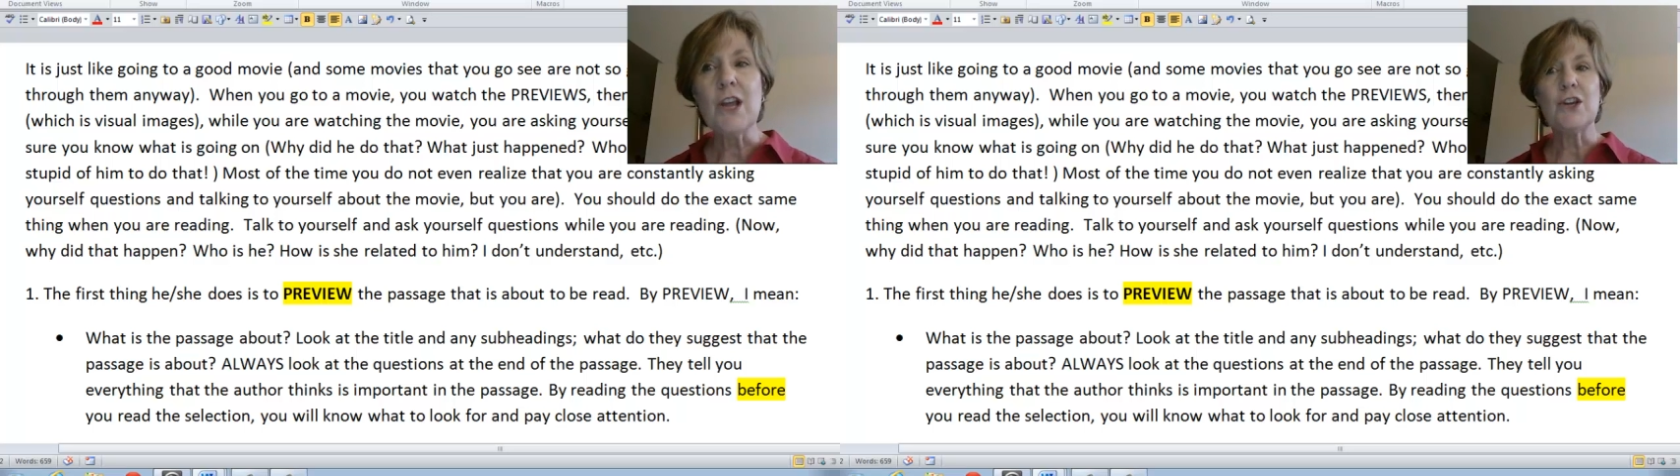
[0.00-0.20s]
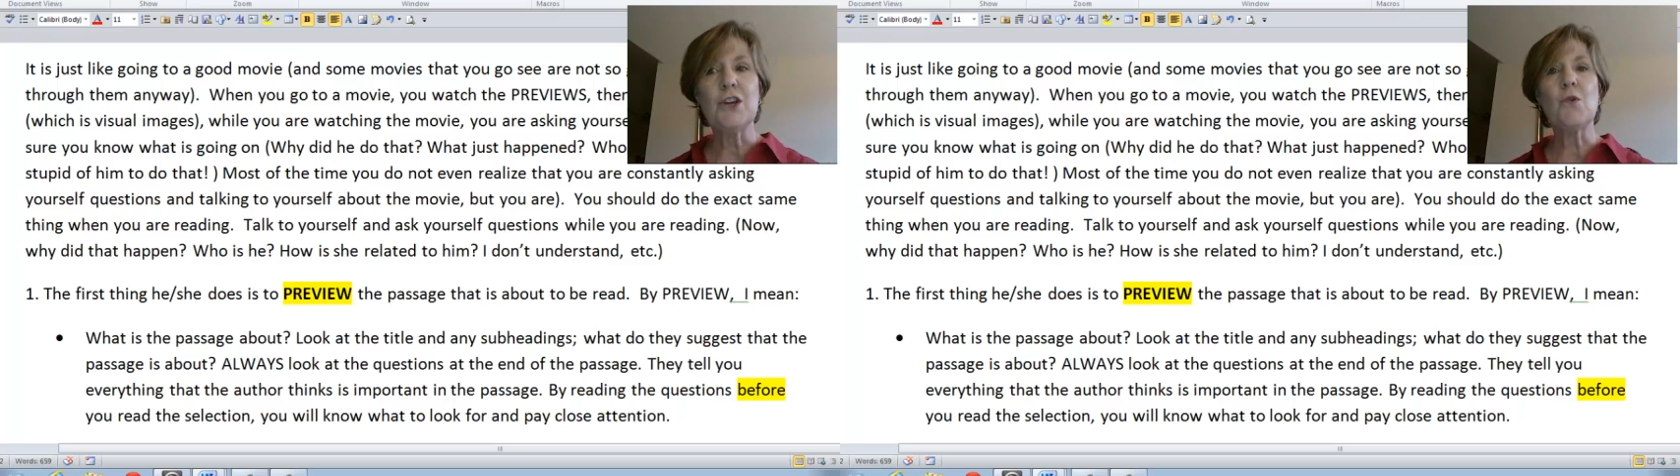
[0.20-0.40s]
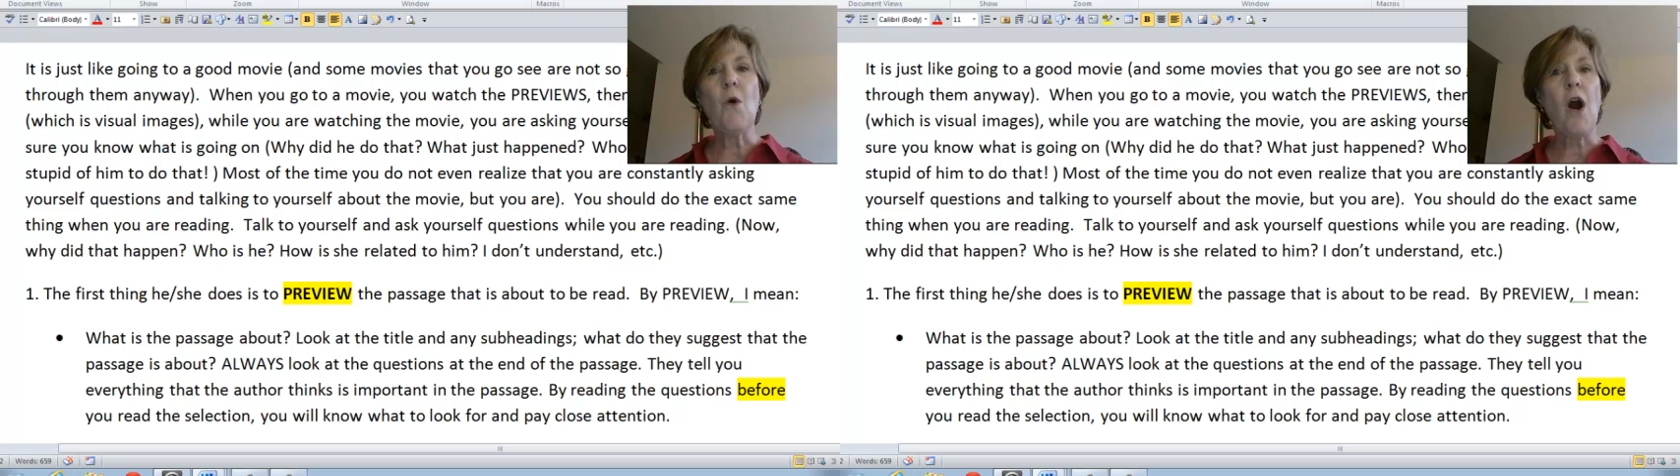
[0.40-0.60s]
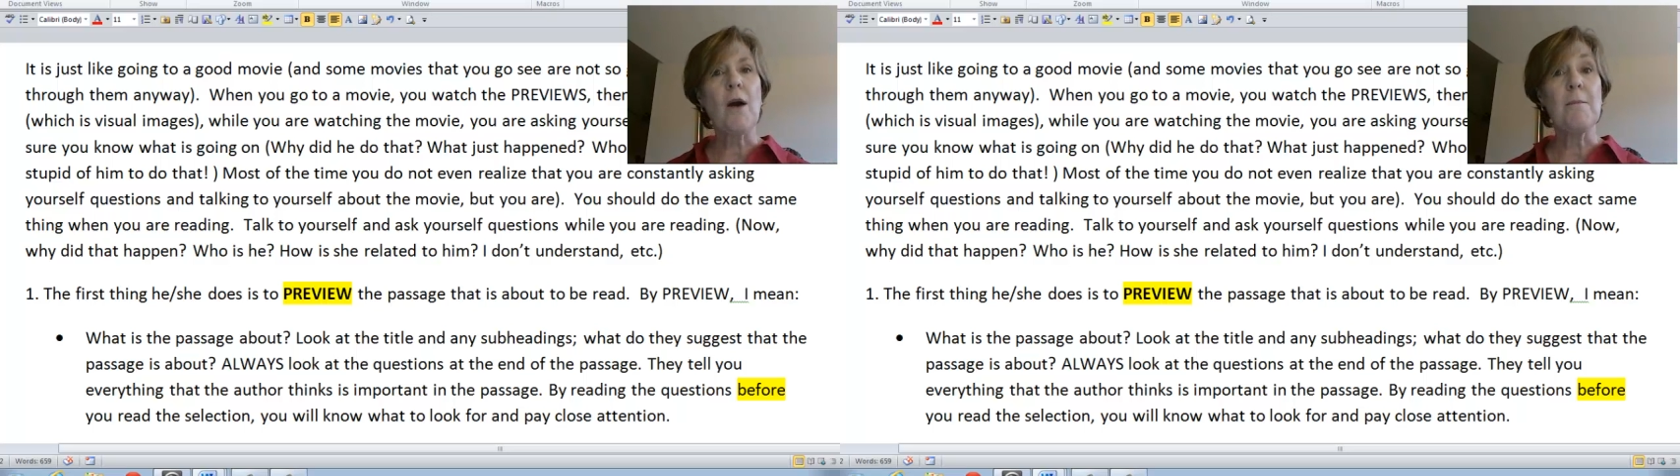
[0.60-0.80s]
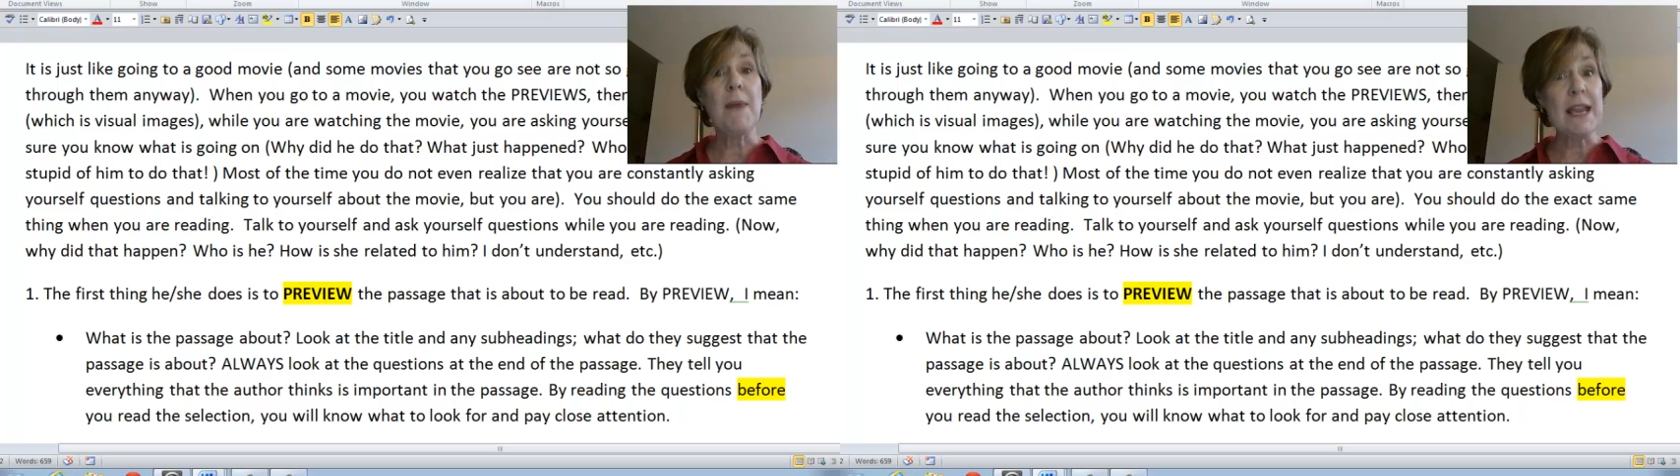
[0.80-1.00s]
You
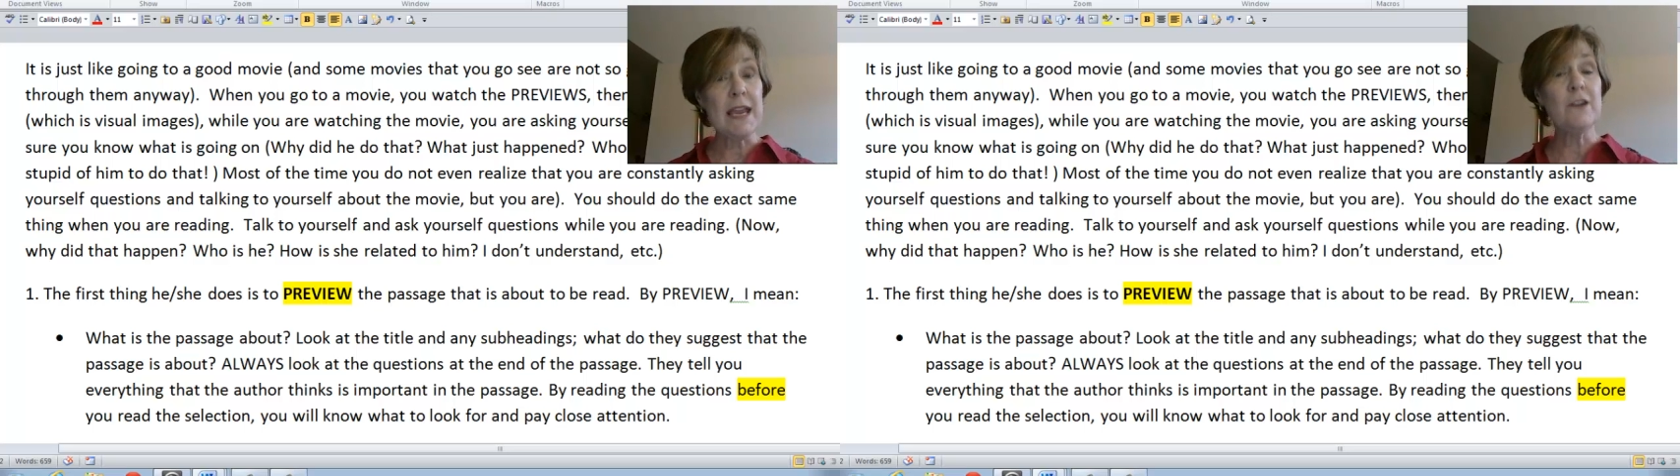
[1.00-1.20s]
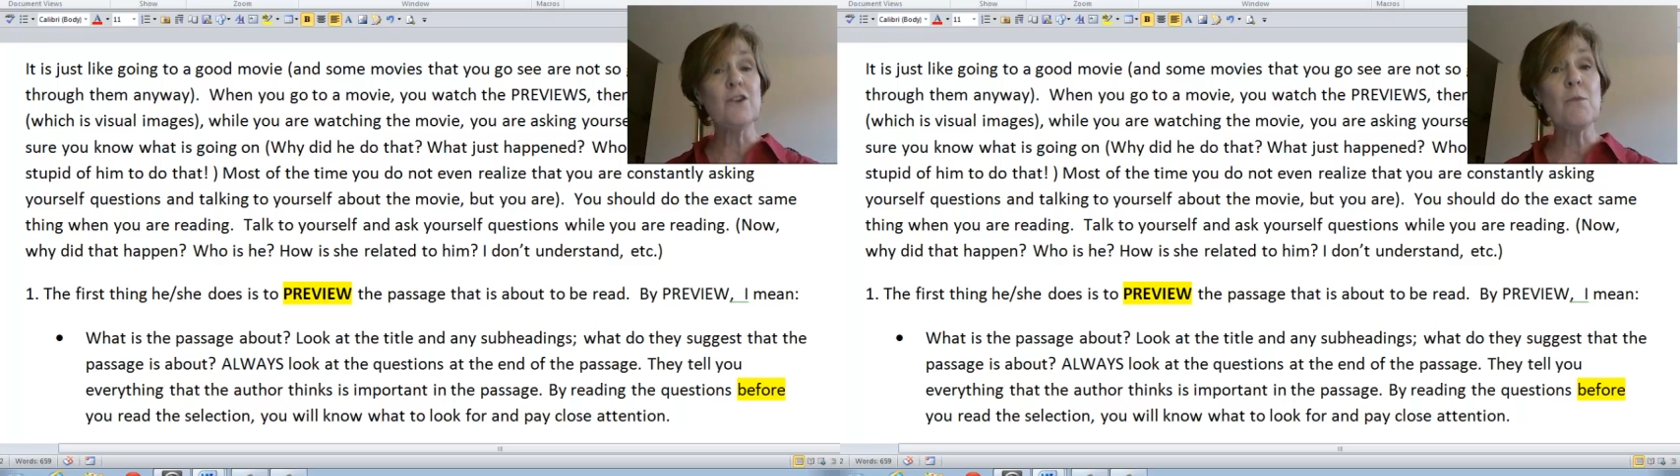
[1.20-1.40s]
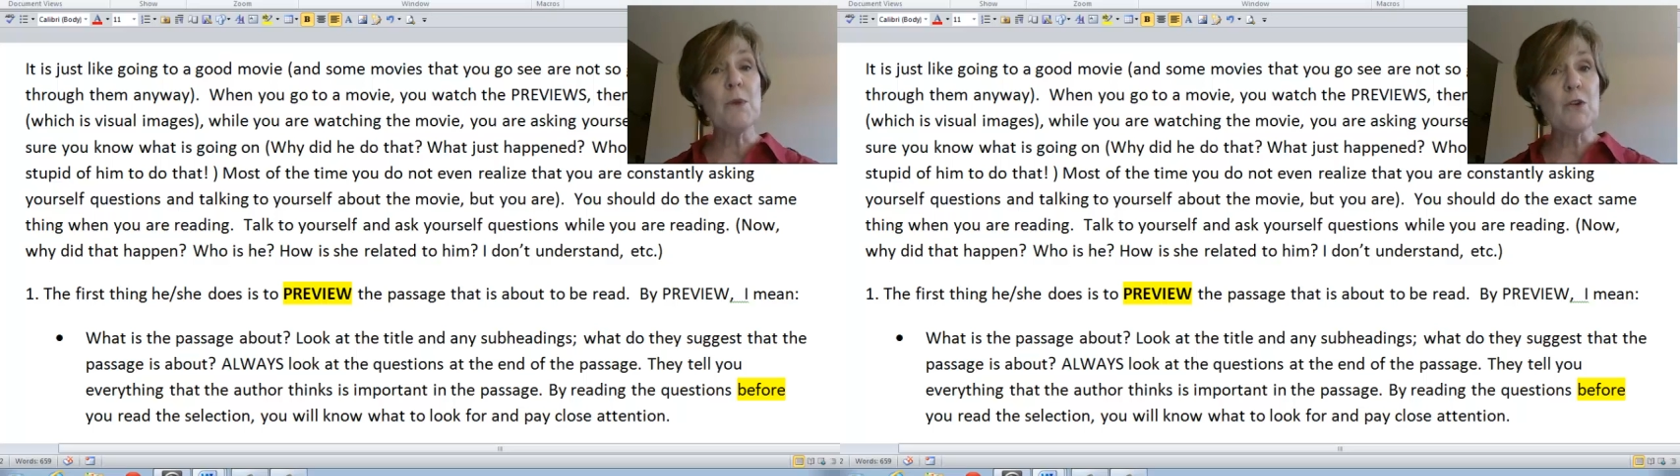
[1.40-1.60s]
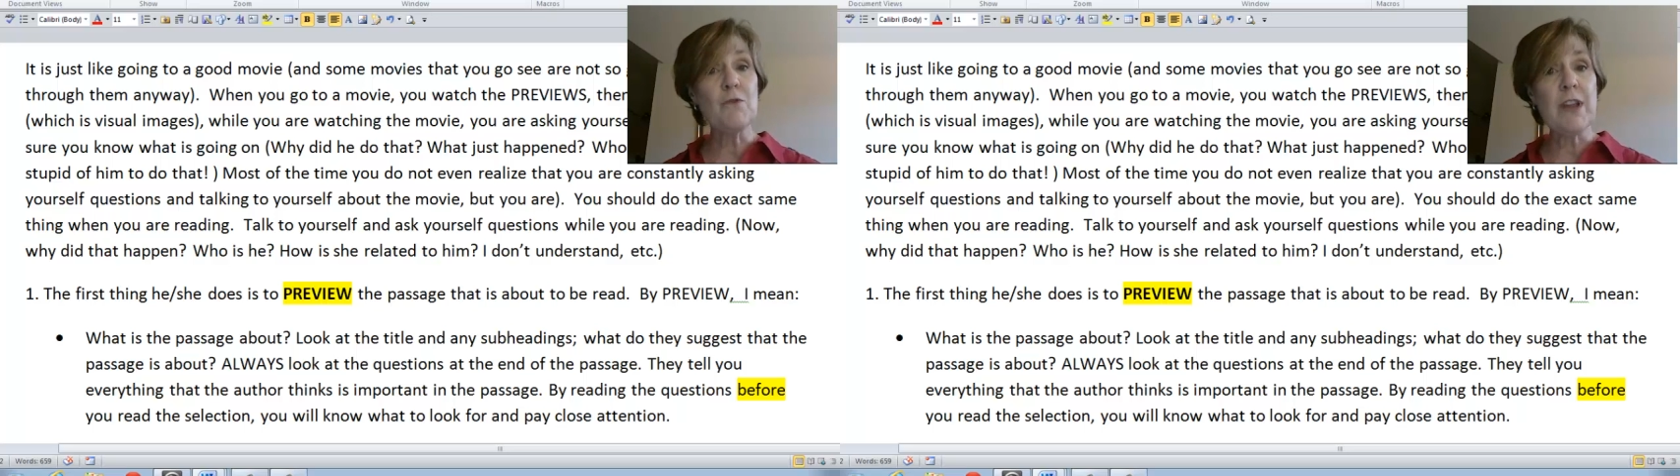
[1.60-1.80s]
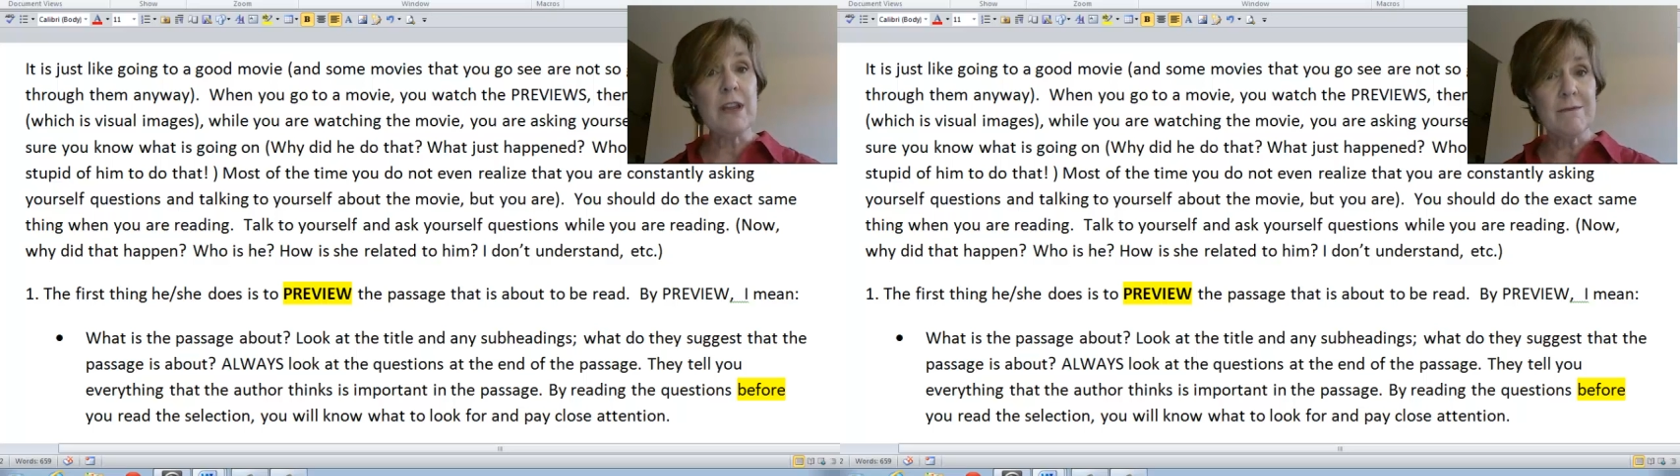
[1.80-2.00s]
are making your
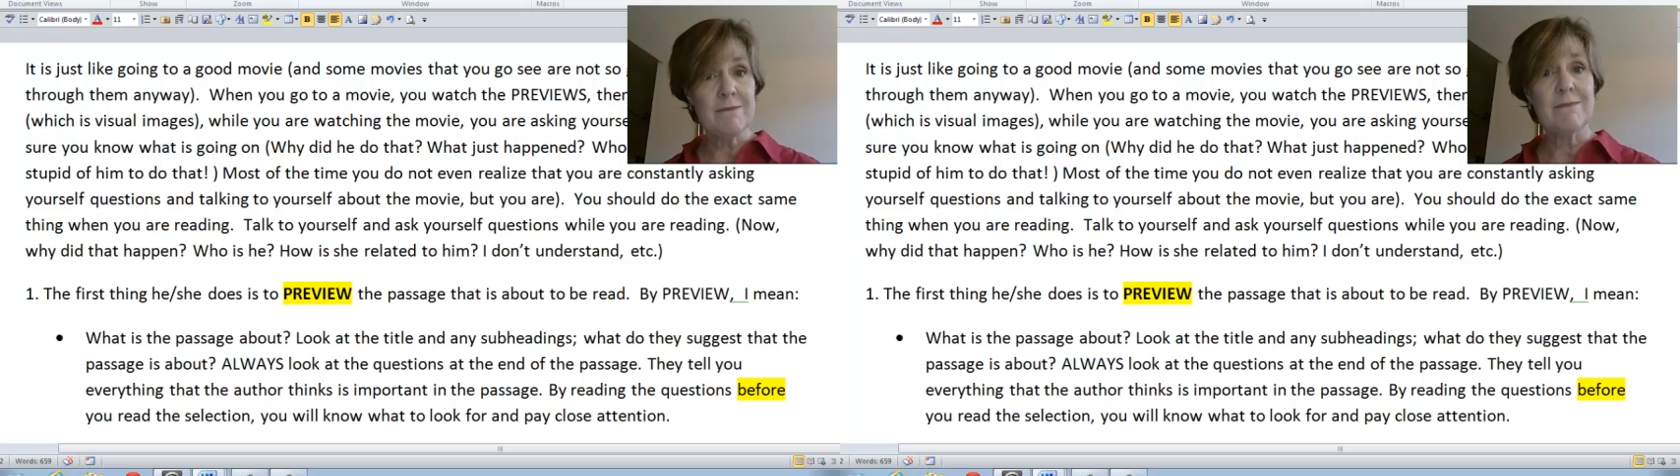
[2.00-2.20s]
movie